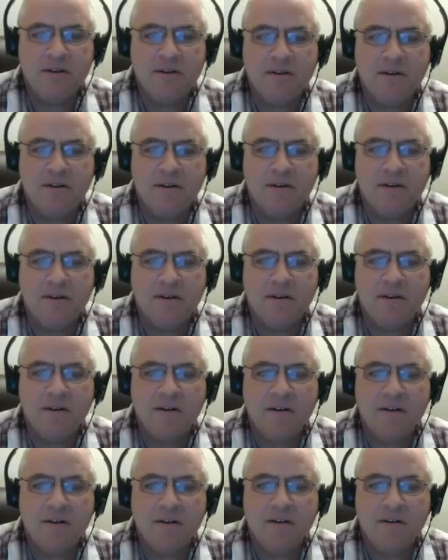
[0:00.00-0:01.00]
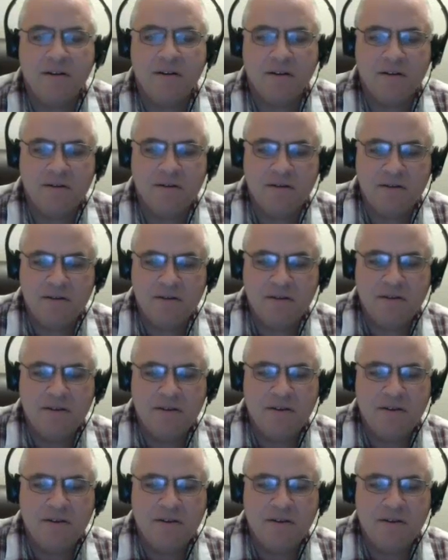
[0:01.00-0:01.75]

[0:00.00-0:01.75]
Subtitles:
Nothing is said.